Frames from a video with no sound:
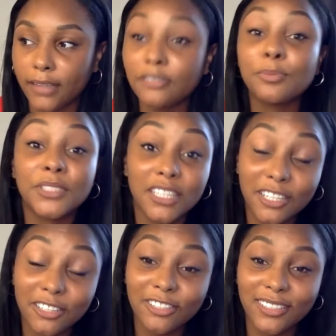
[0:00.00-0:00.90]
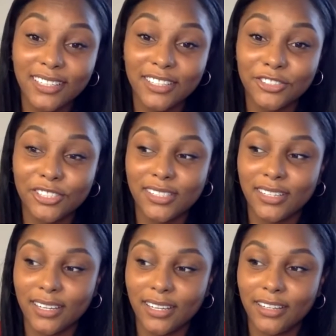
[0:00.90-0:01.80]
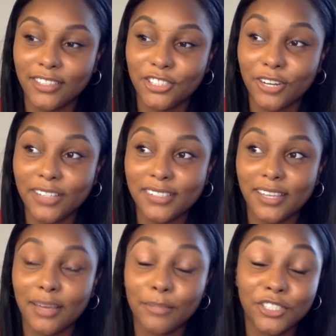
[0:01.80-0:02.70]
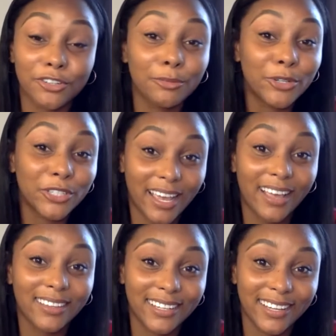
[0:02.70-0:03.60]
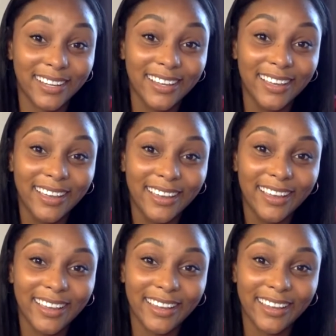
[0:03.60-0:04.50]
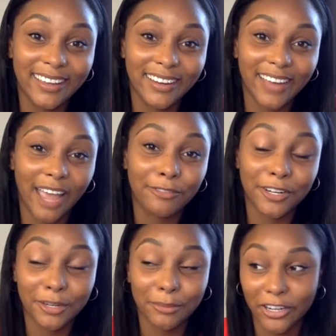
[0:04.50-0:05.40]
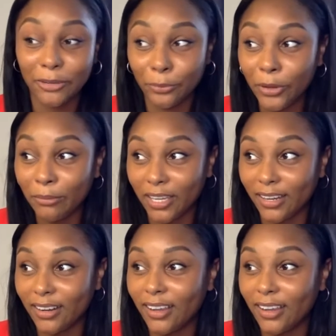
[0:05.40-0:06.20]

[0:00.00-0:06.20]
I was particularly interested in stress and maternal mortality in African American women.